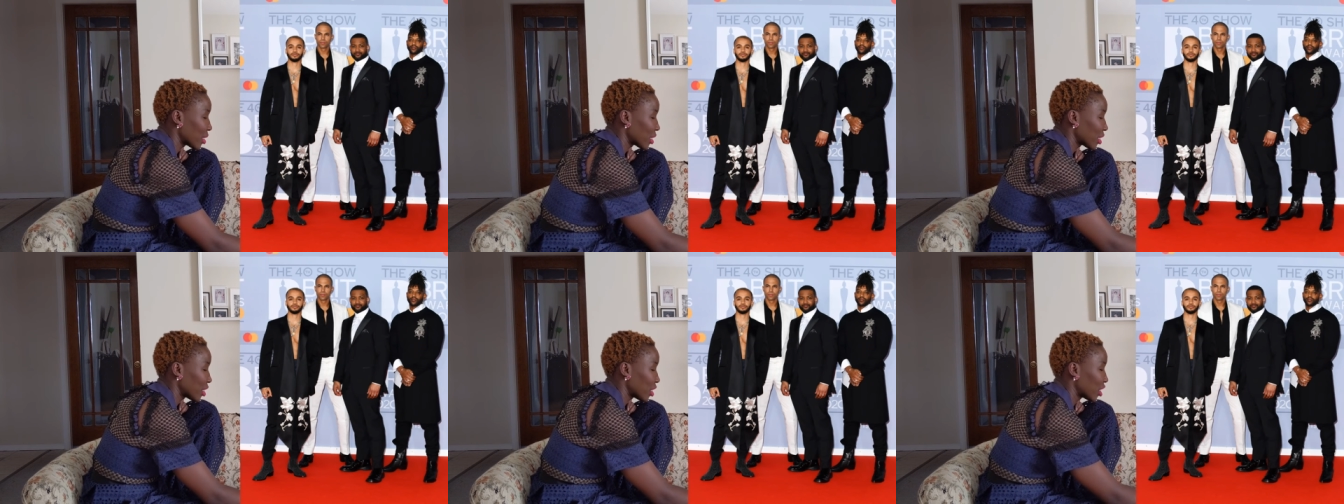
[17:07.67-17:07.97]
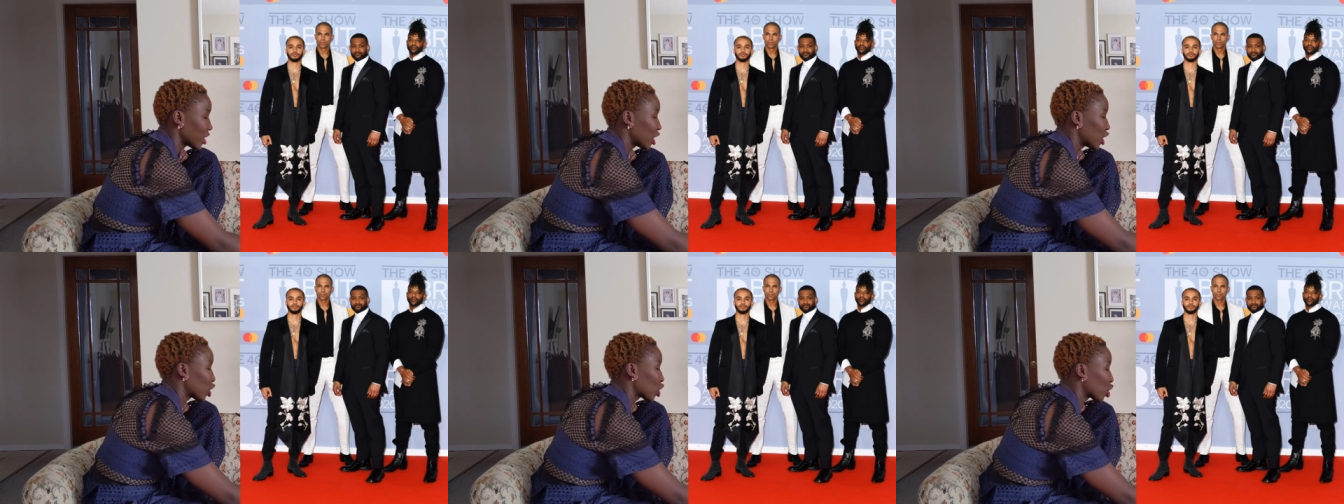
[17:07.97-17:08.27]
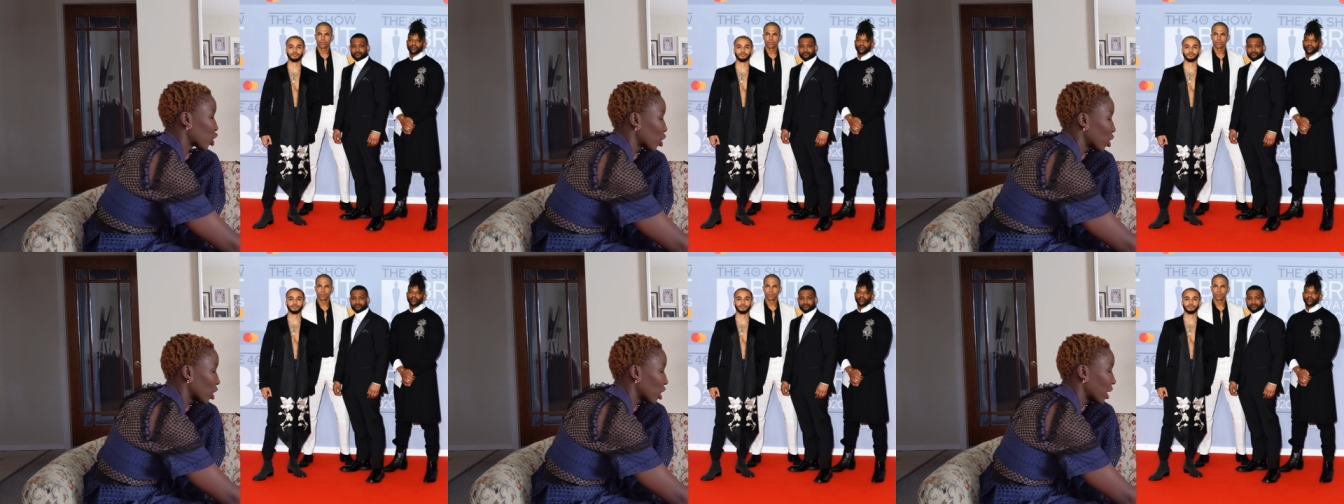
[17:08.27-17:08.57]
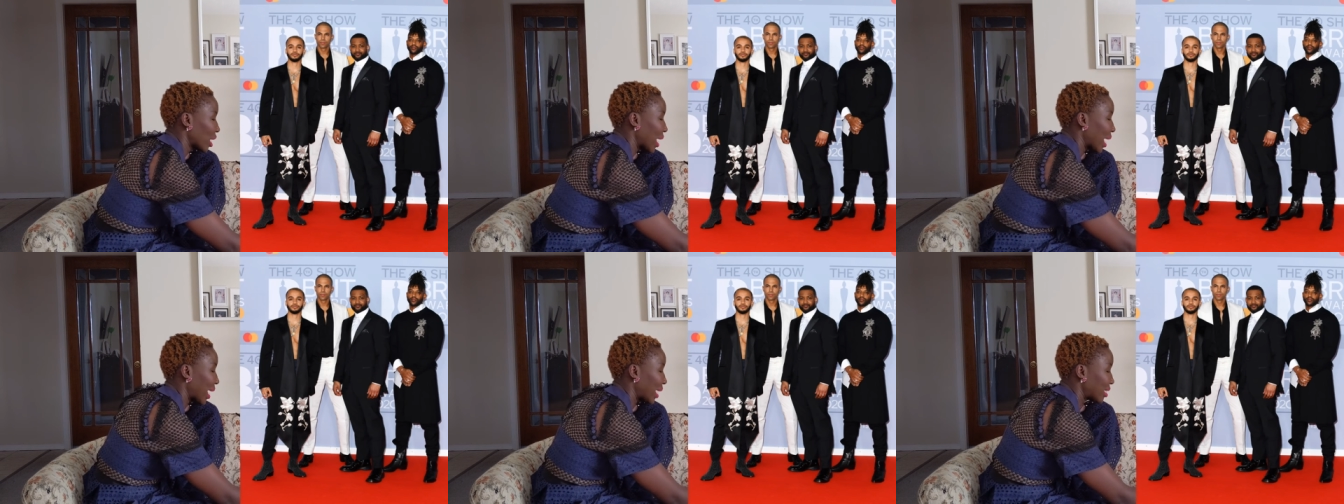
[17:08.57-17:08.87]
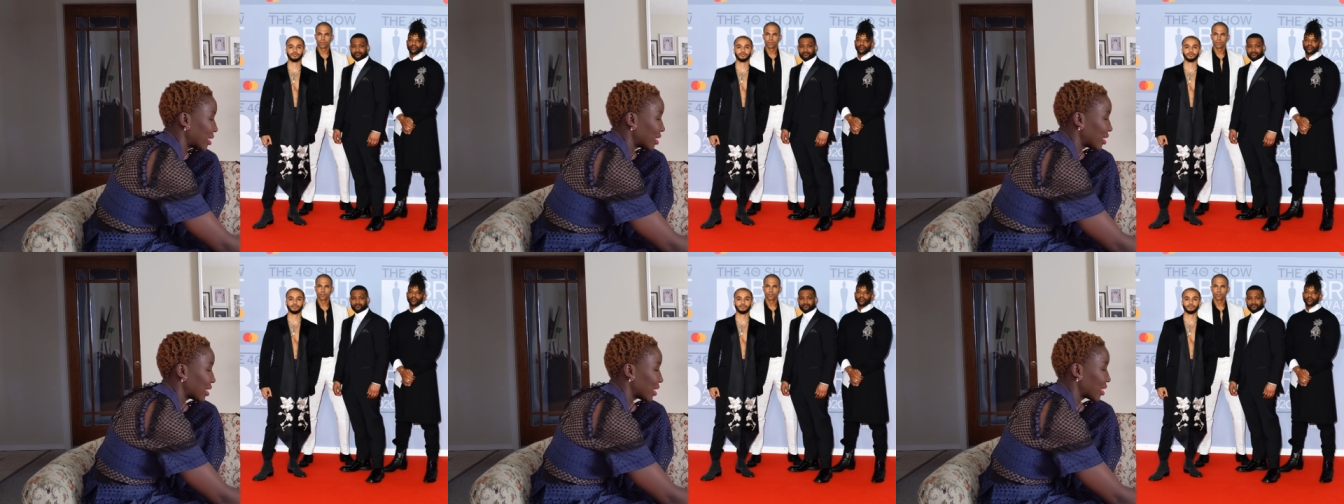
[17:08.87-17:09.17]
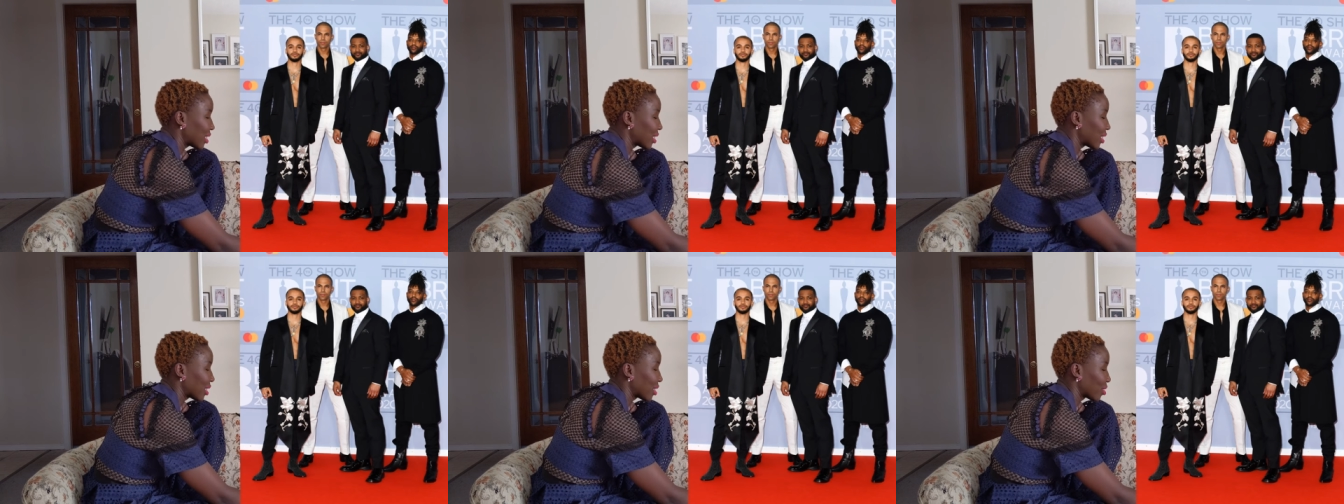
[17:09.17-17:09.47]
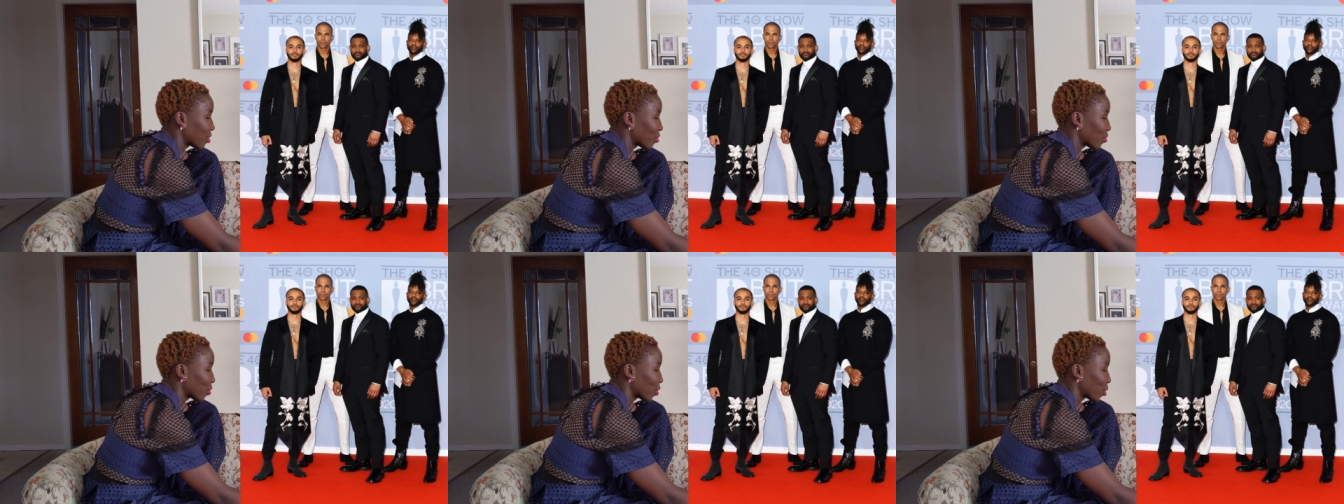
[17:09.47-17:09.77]
the initial idea
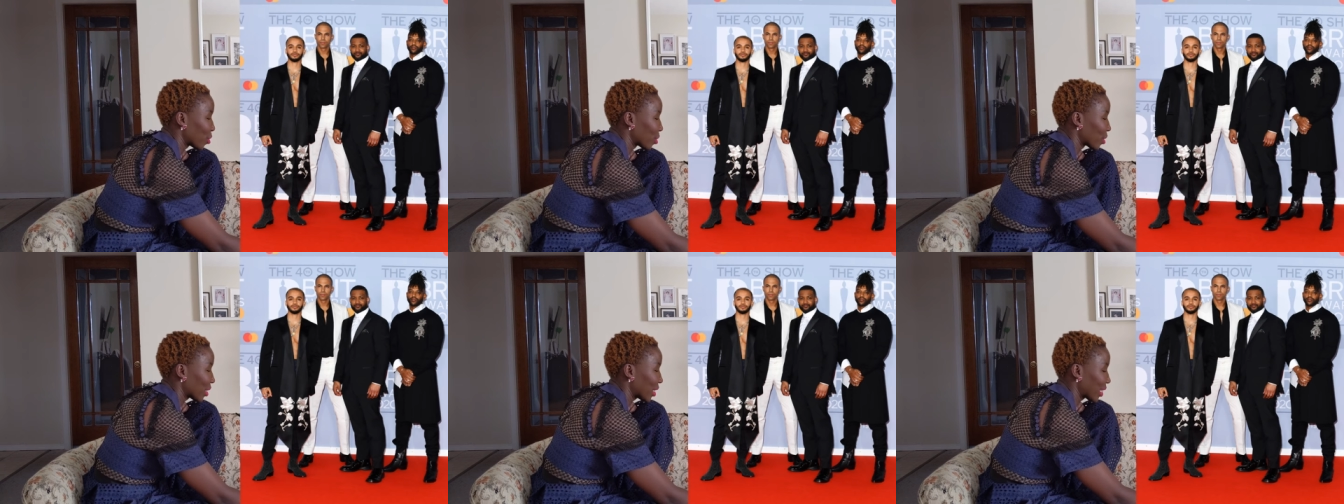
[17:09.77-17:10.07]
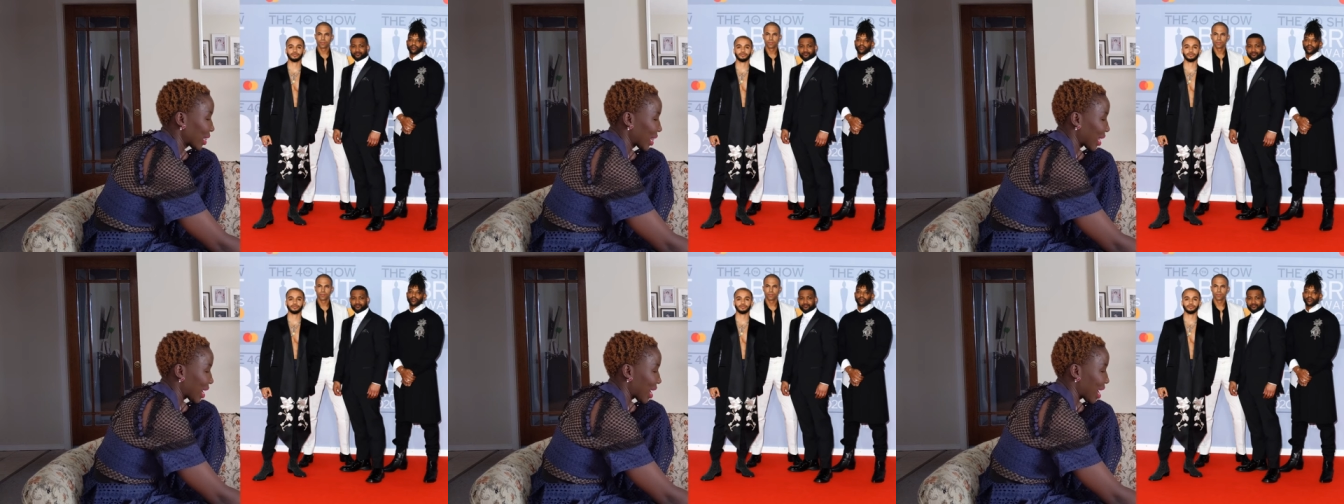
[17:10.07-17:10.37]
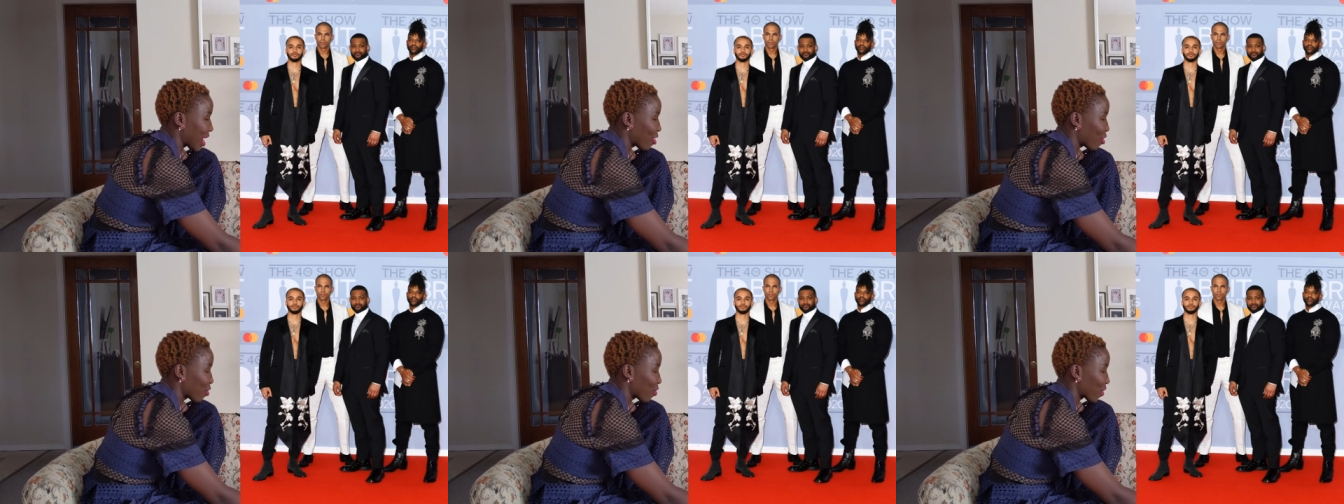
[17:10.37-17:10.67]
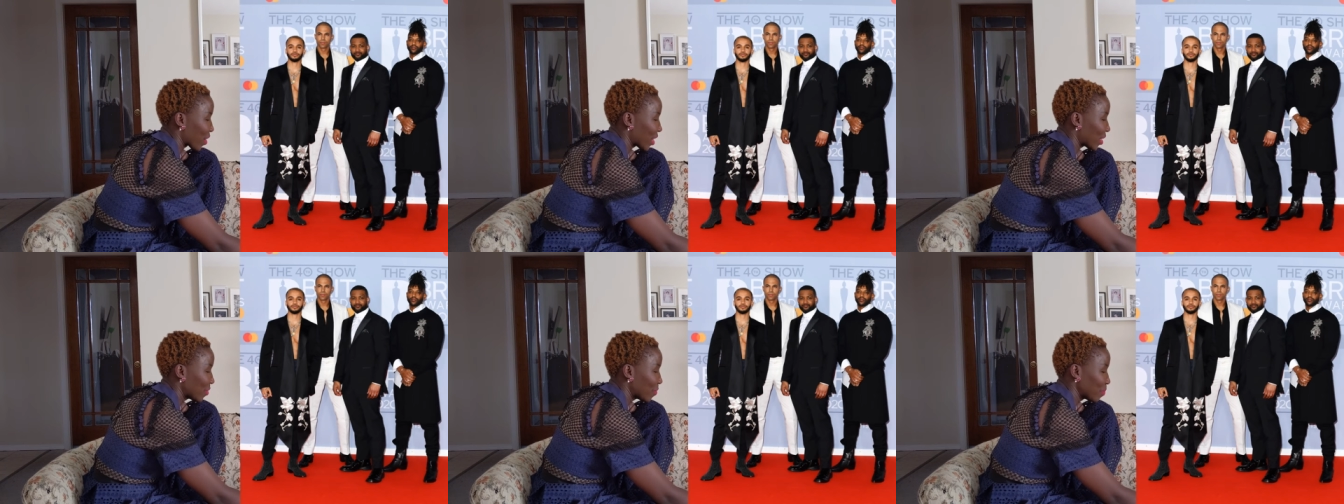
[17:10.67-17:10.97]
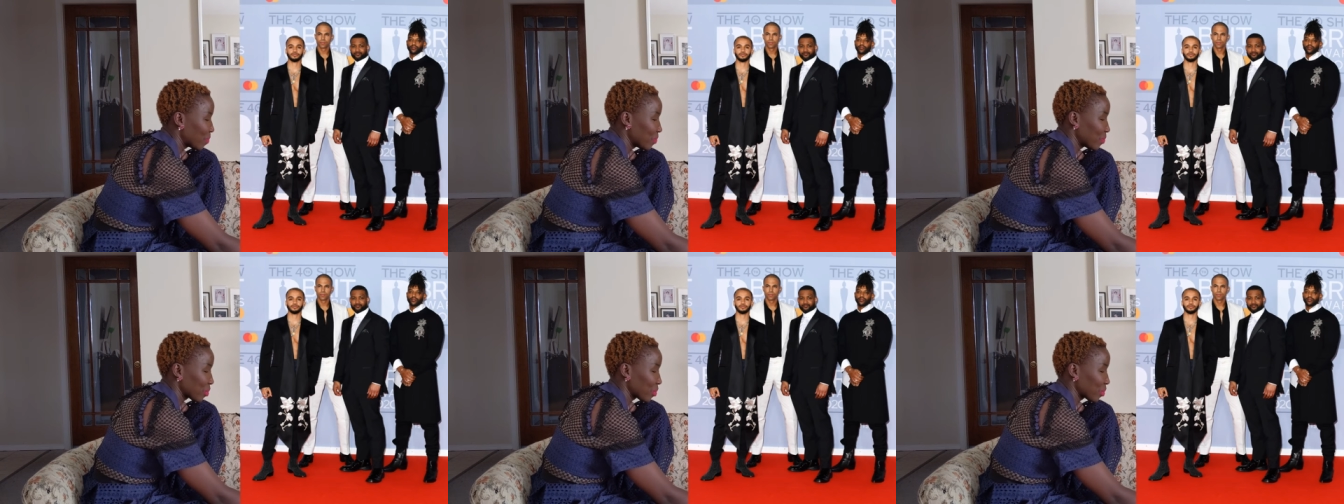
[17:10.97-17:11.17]
for the outfit.